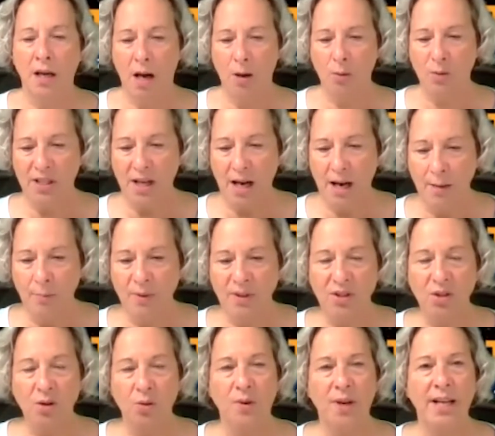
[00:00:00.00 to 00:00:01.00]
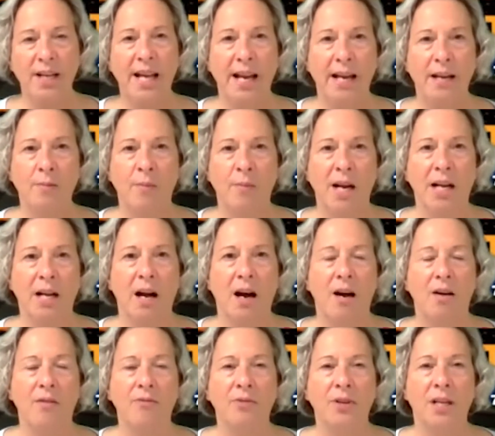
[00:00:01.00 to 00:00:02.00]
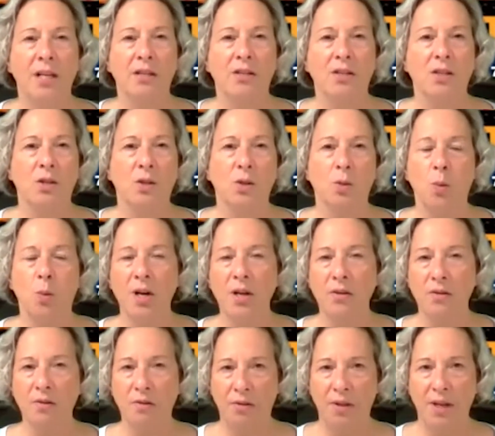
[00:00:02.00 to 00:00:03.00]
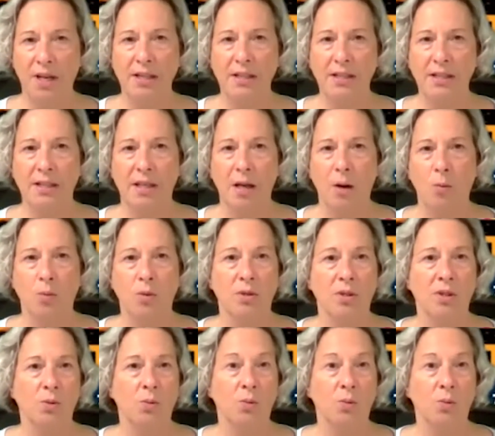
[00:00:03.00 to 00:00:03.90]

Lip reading: I was able to regain my confidence, because one of the things that was